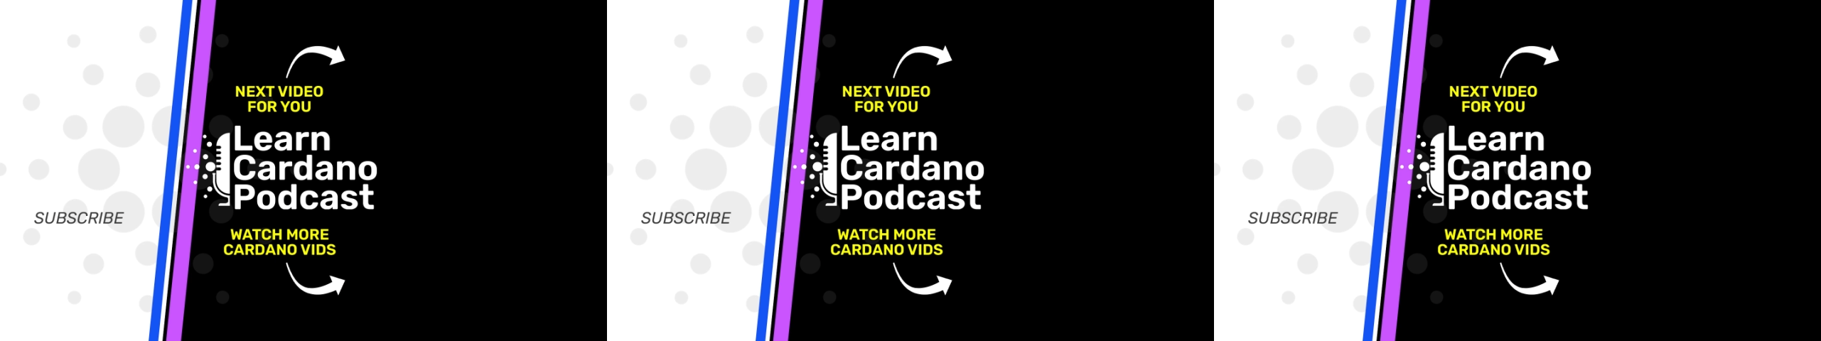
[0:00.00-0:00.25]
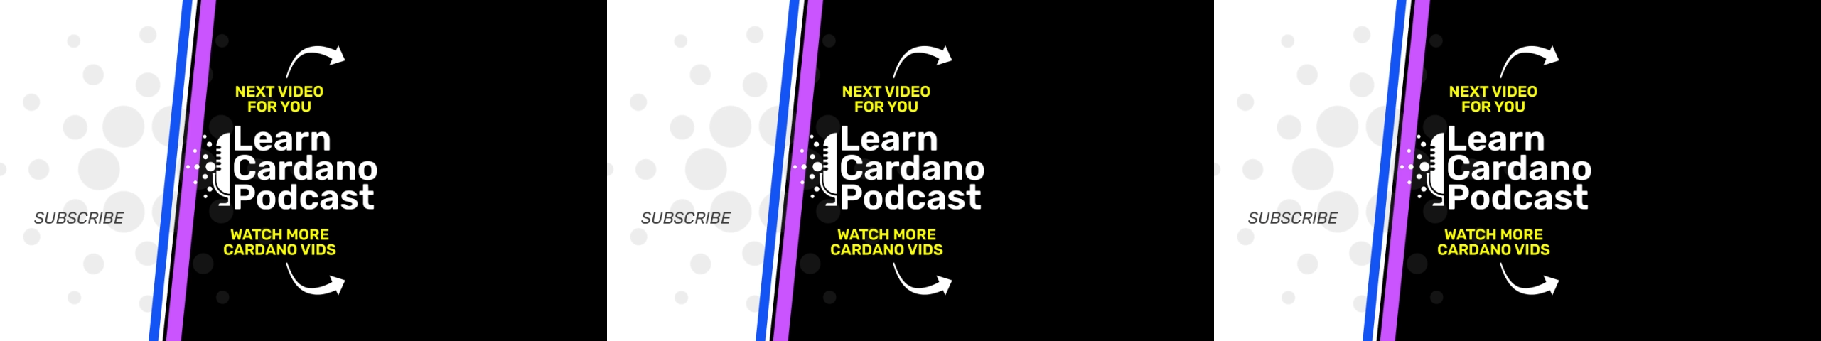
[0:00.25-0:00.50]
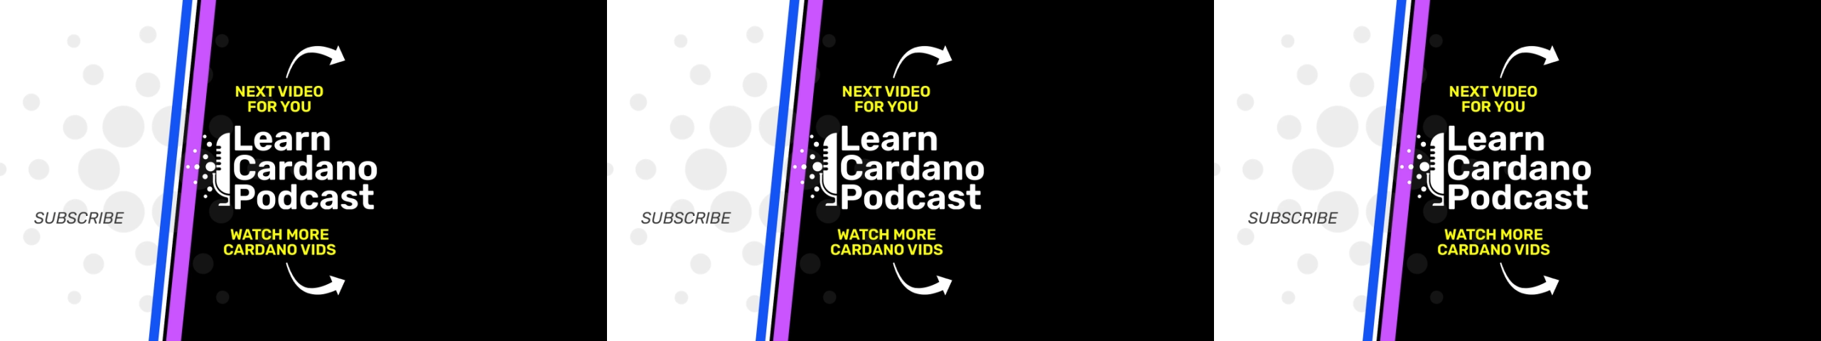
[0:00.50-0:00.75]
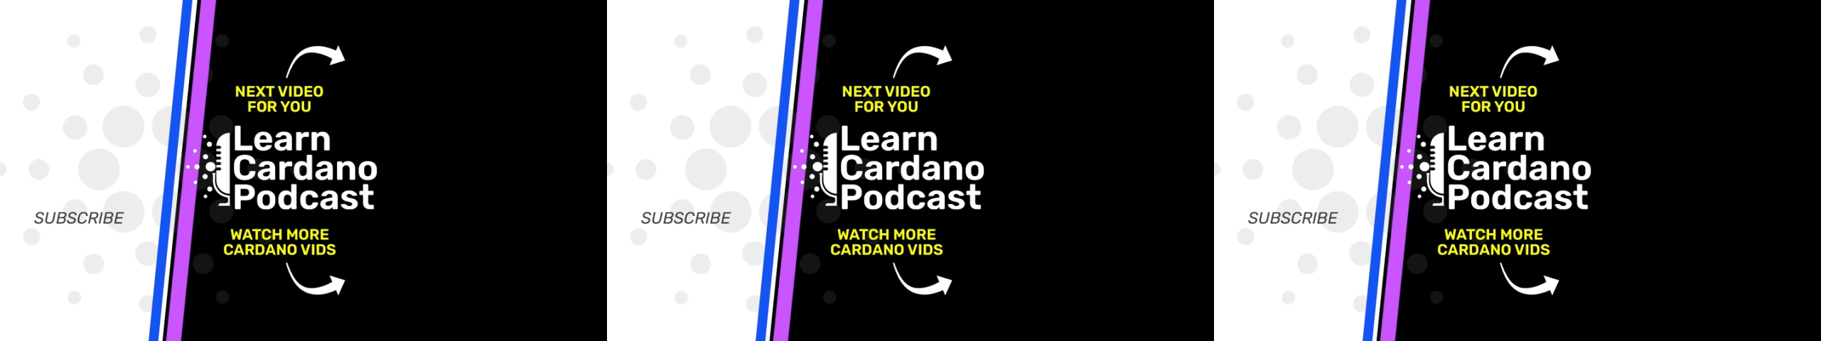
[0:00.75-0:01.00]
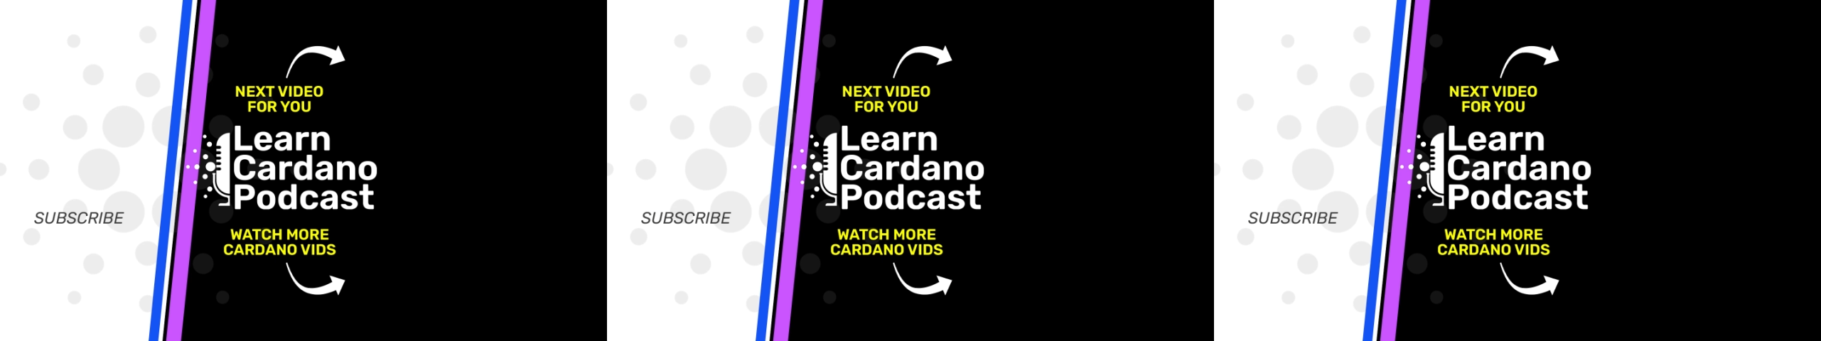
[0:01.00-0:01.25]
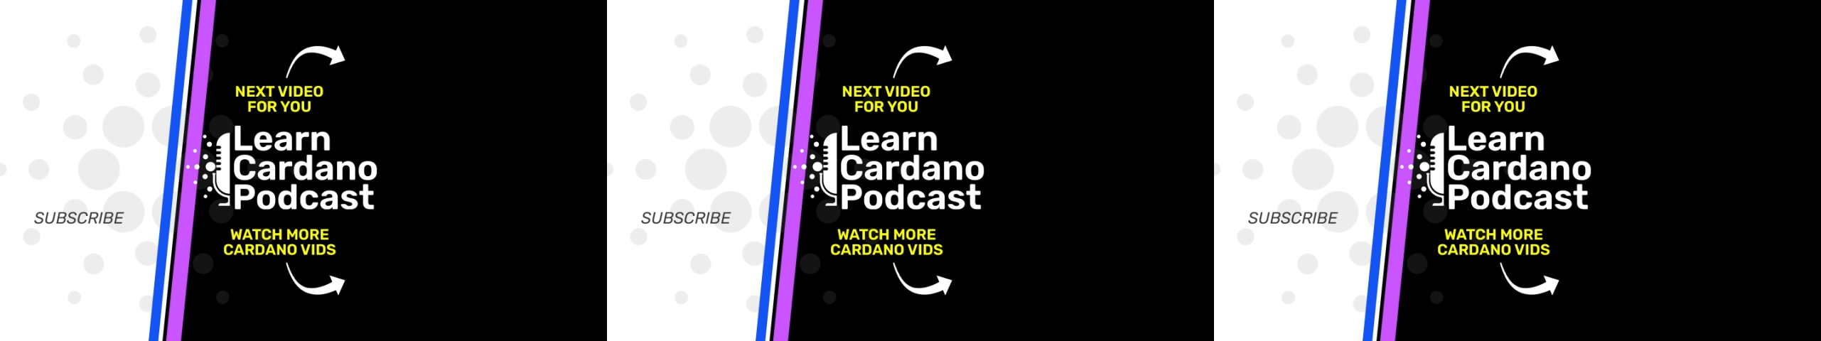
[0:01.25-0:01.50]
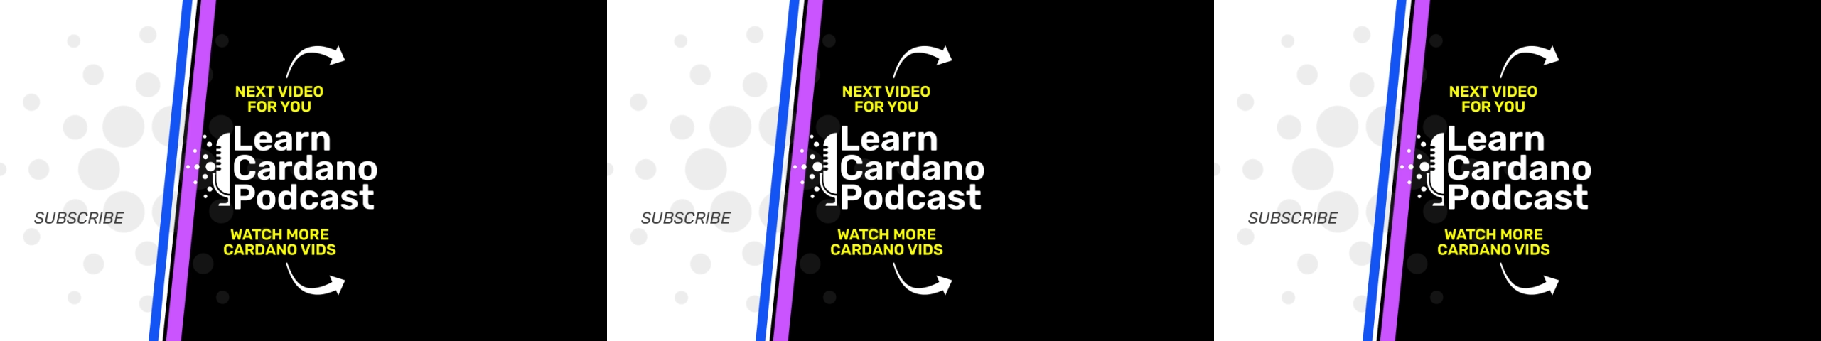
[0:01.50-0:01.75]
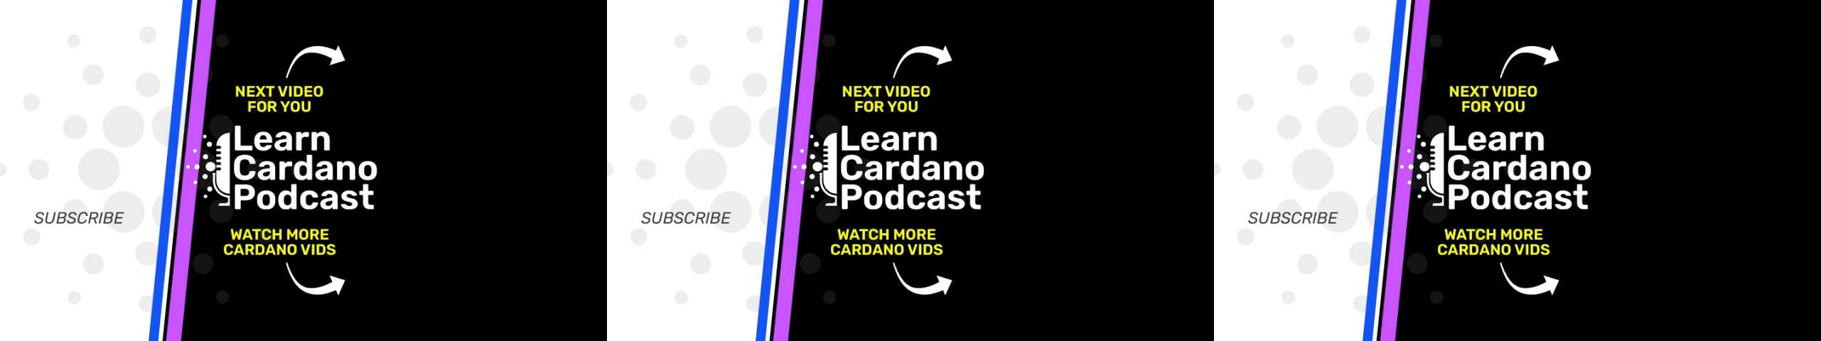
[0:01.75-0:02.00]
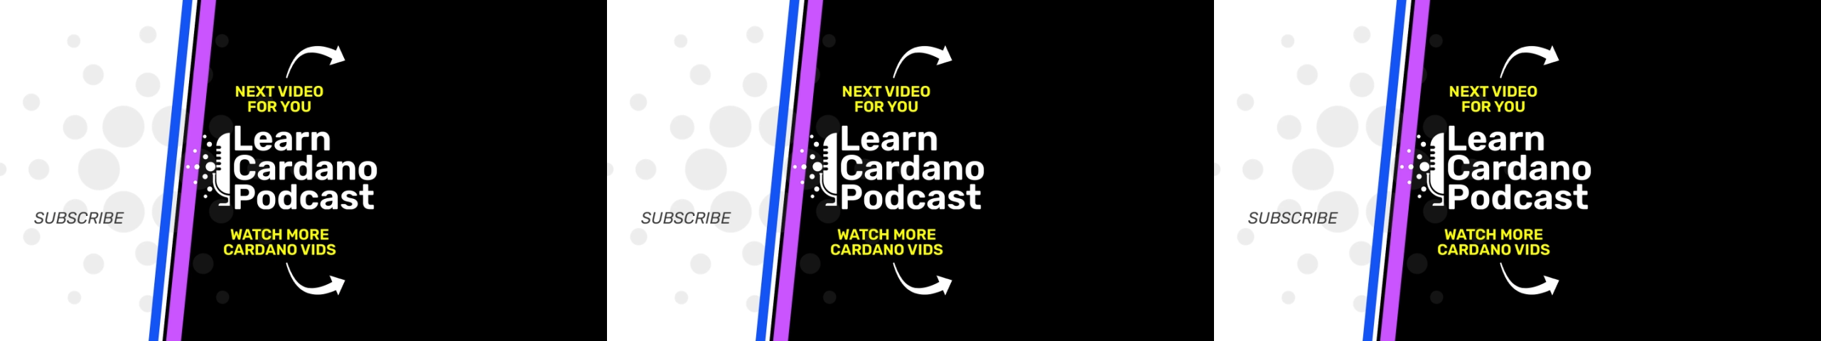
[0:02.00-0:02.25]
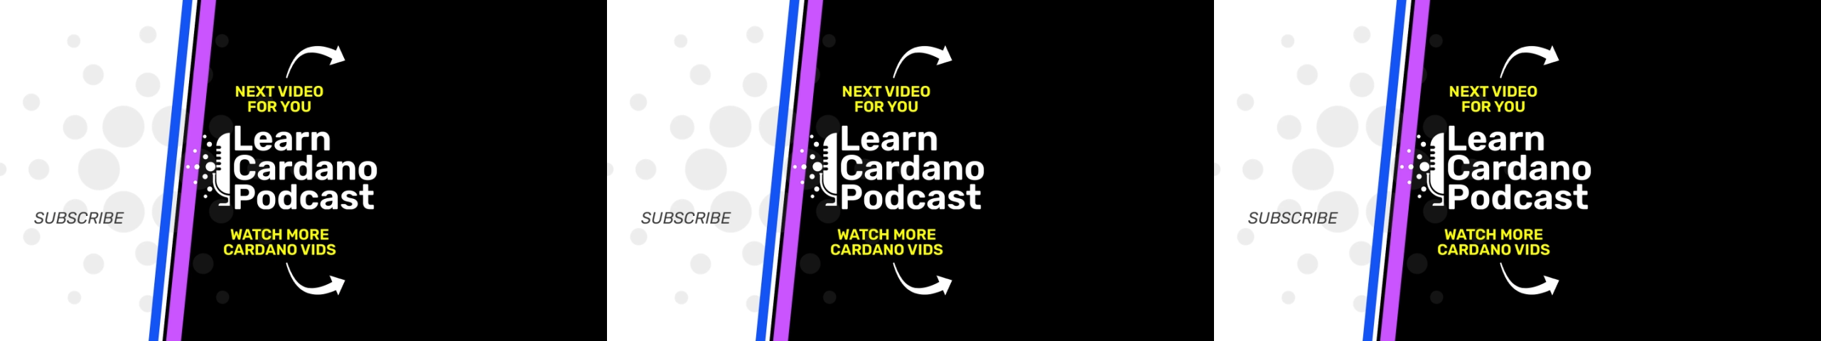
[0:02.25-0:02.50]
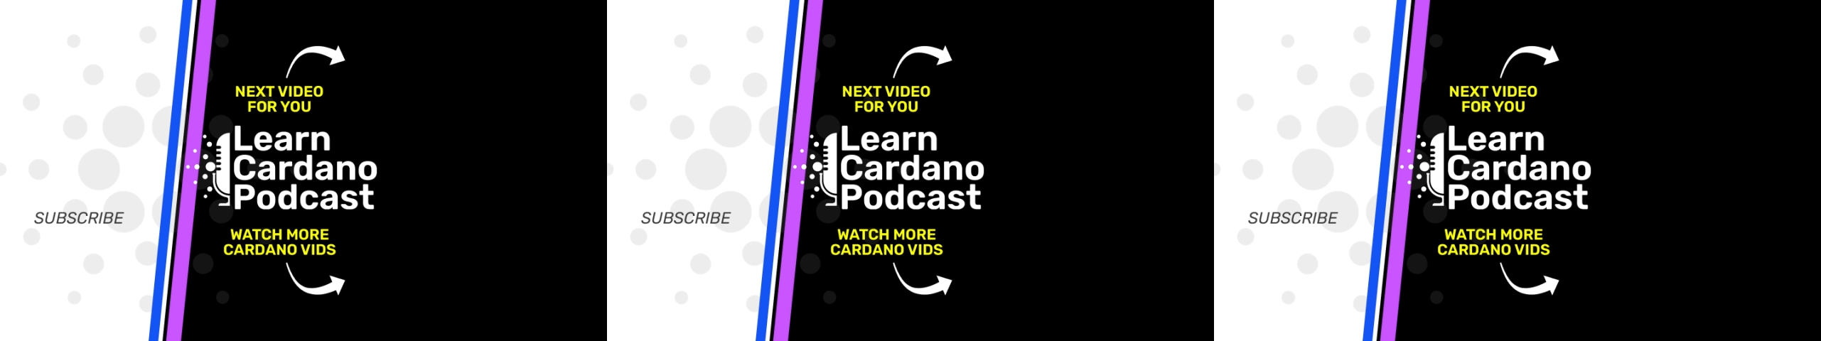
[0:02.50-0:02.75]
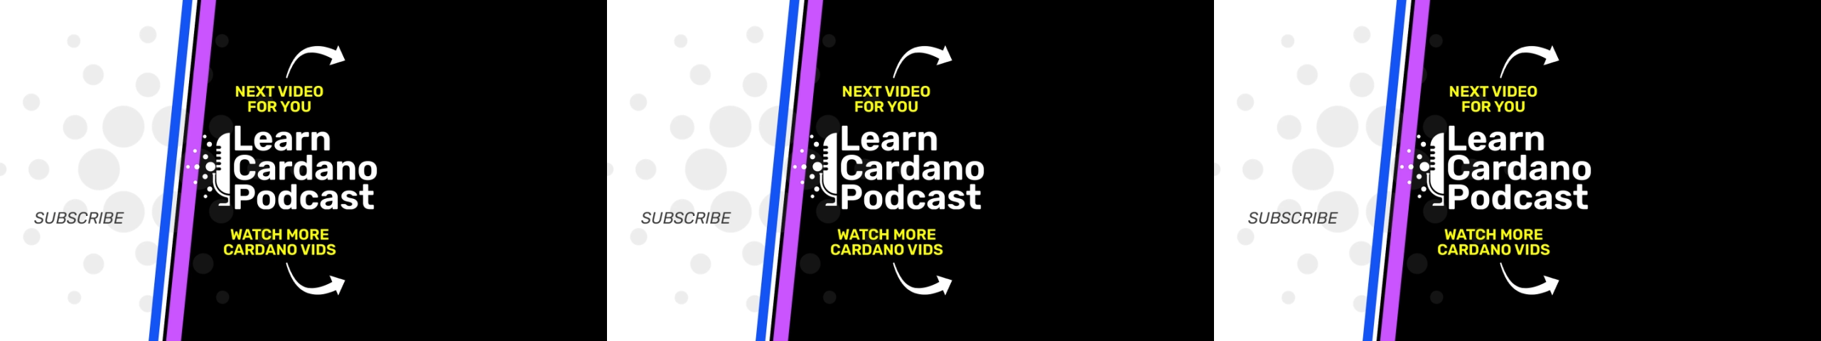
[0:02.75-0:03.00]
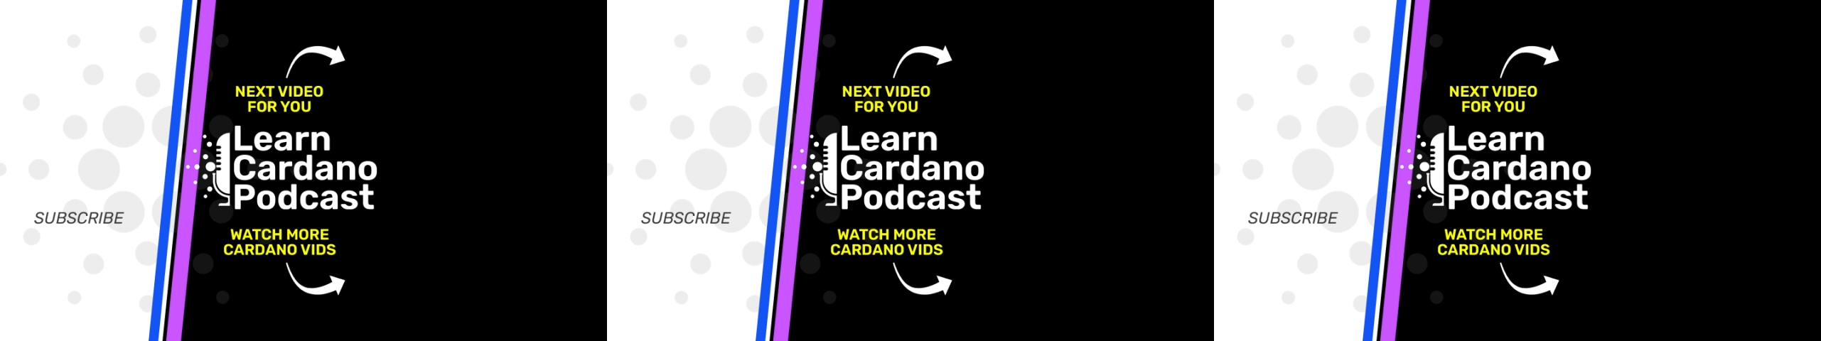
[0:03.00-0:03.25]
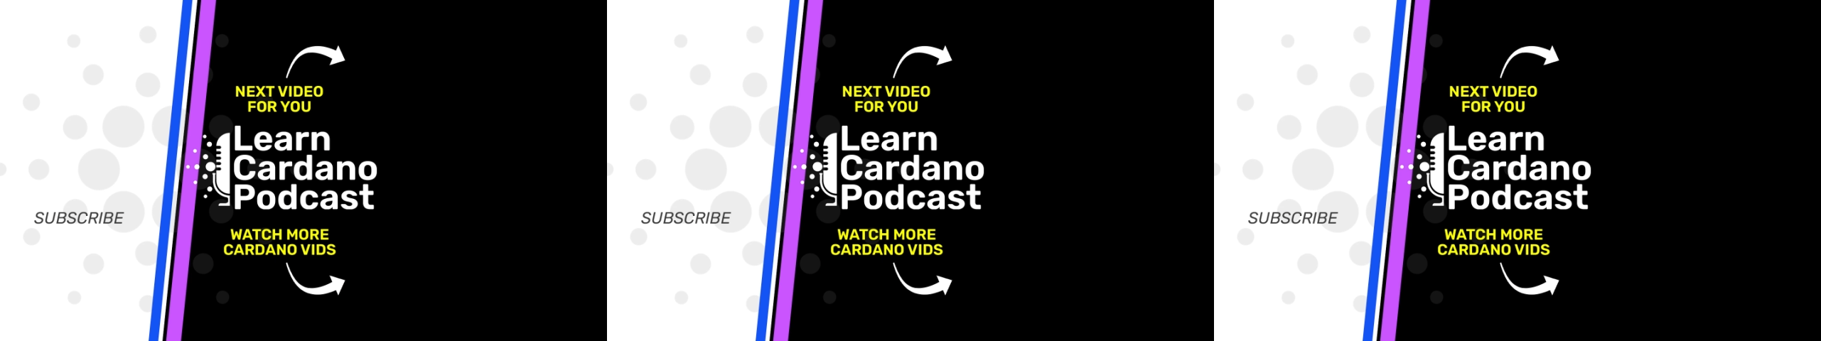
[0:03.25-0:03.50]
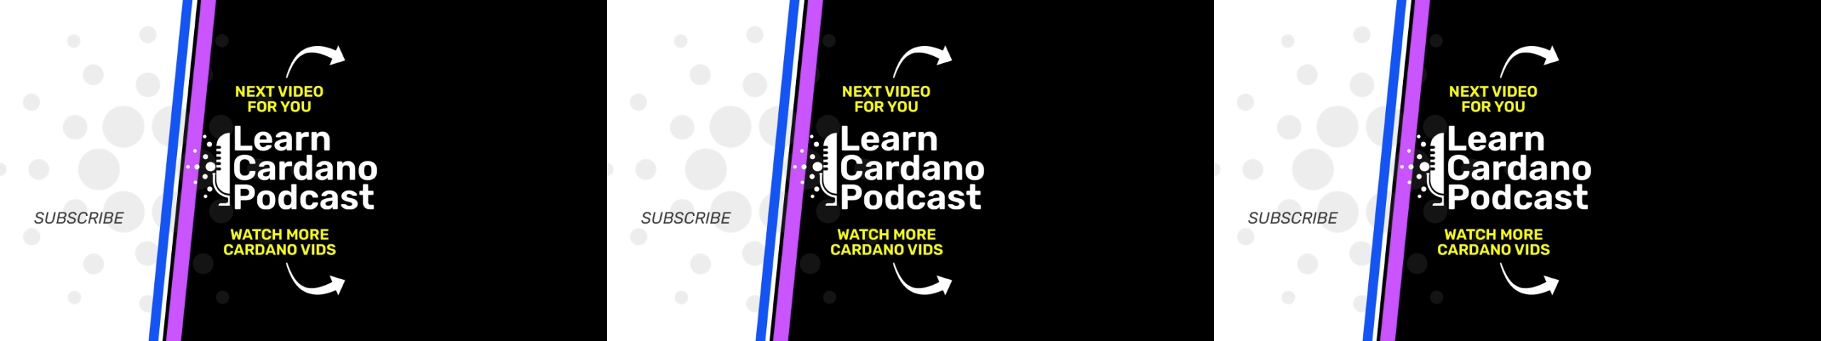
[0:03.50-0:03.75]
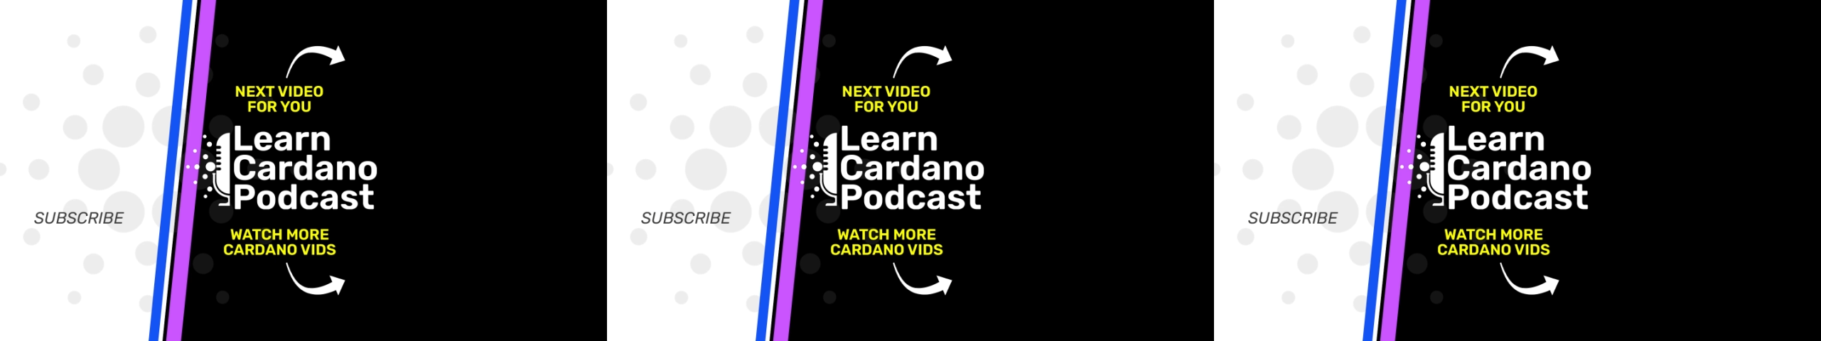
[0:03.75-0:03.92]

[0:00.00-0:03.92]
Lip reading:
(no speaker visible)